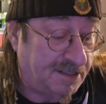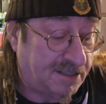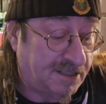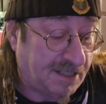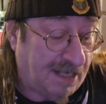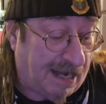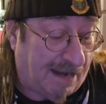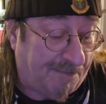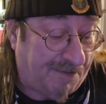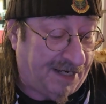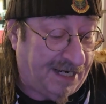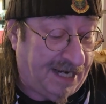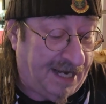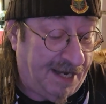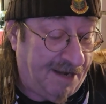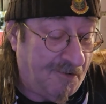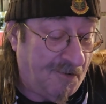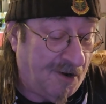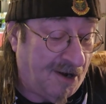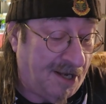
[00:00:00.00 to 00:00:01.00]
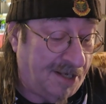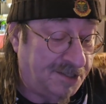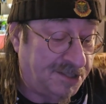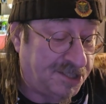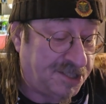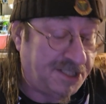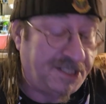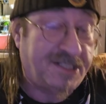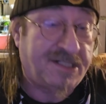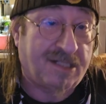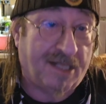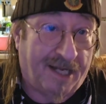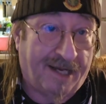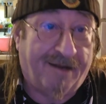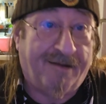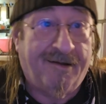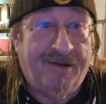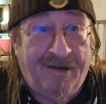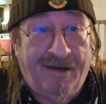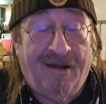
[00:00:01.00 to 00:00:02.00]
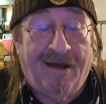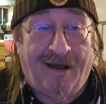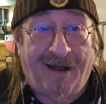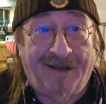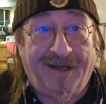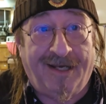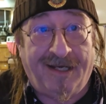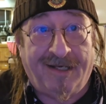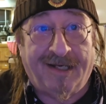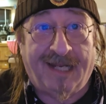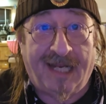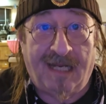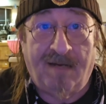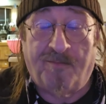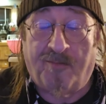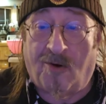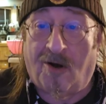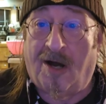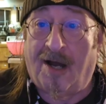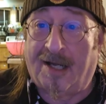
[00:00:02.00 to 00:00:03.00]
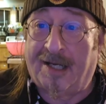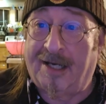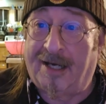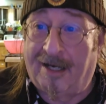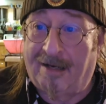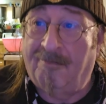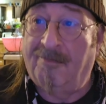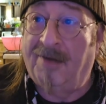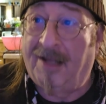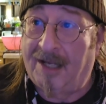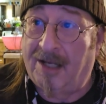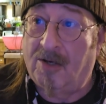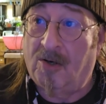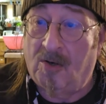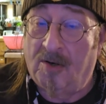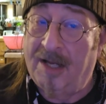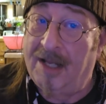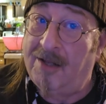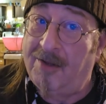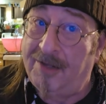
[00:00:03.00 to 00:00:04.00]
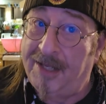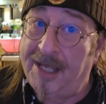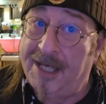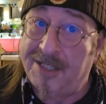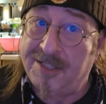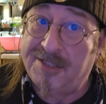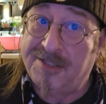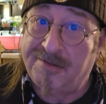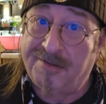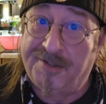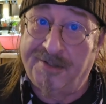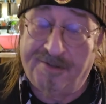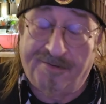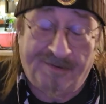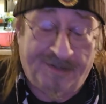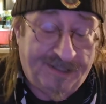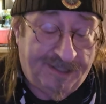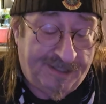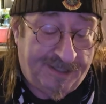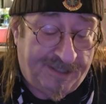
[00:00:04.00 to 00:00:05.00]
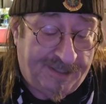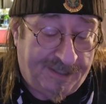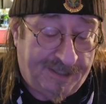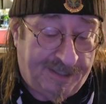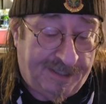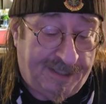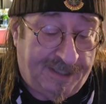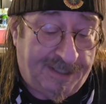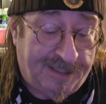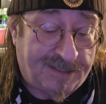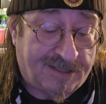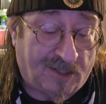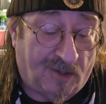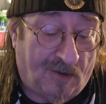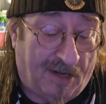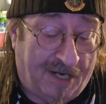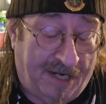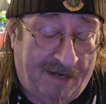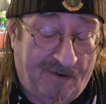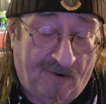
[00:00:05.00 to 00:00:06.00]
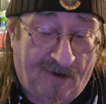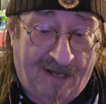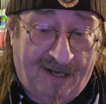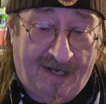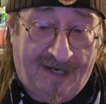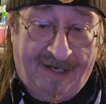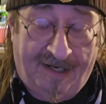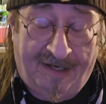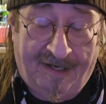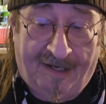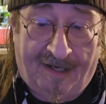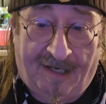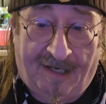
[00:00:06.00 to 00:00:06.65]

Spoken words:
to stop at 81. She's like, I need to keep walking. I'm like, oh, hell yes you do. So anyway,